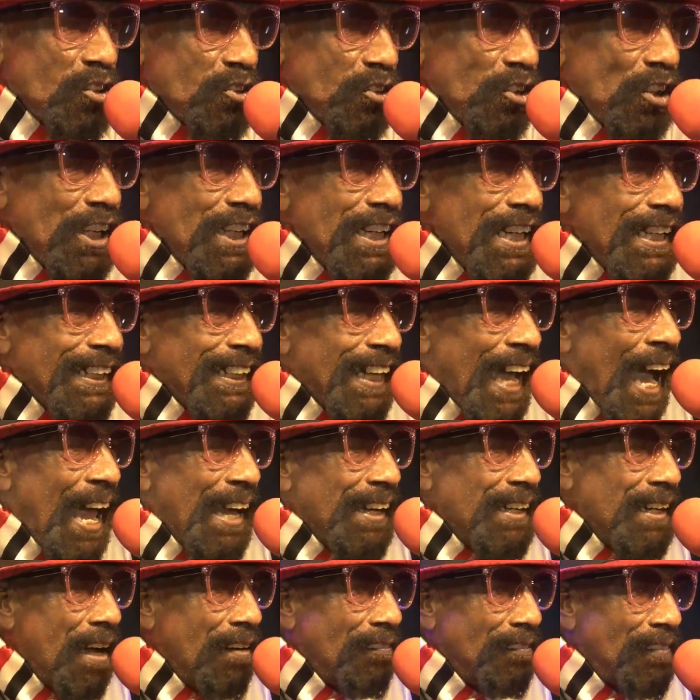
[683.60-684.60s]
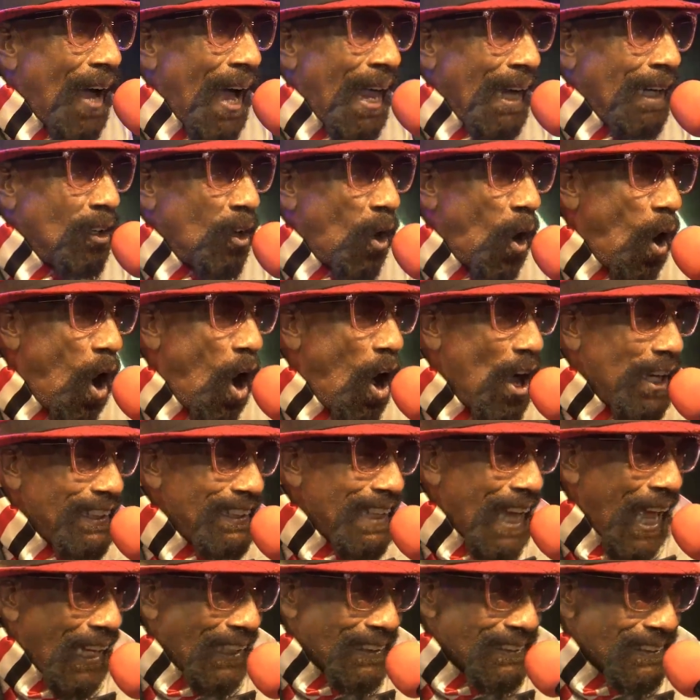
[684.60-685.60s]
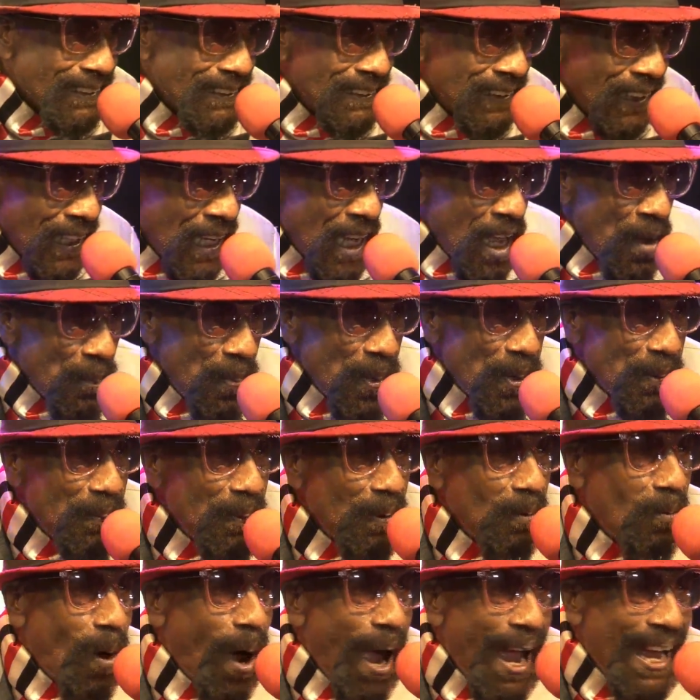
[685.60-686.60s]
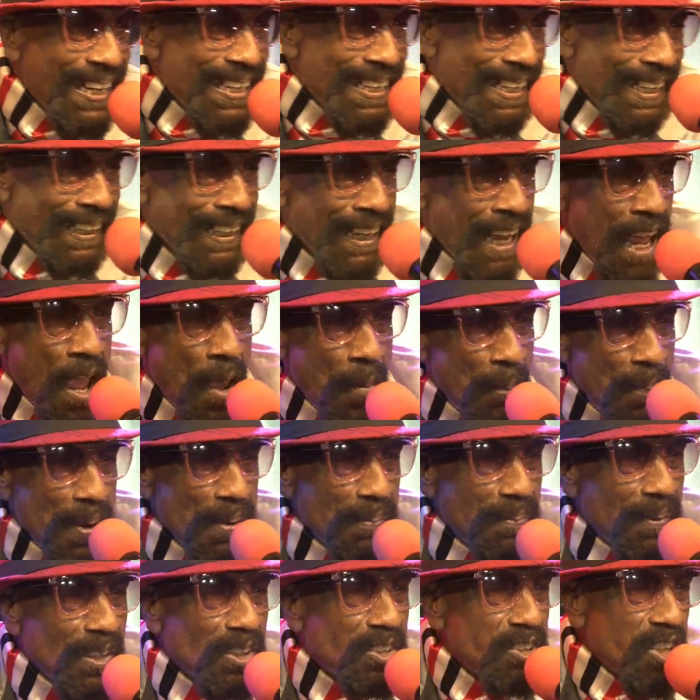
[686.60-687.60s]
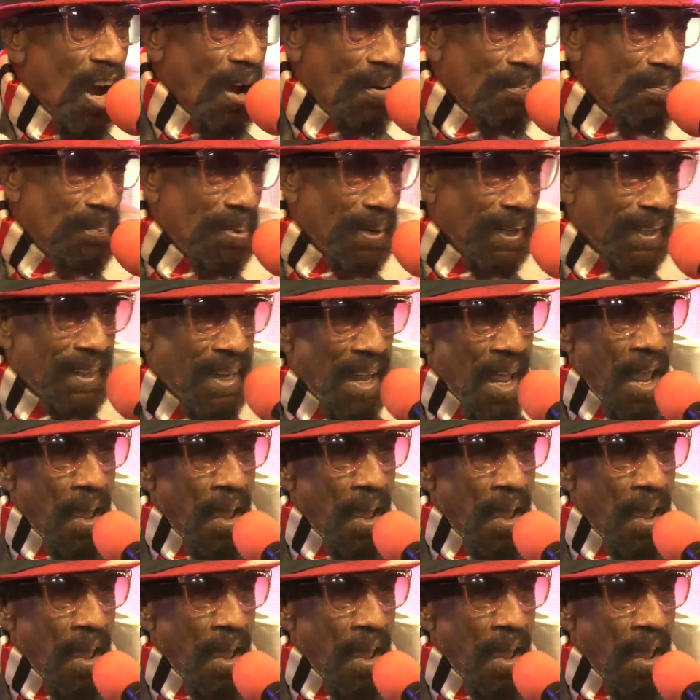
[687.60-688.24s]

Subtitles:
Trini Carnival, oh yes. People whining, people jumping,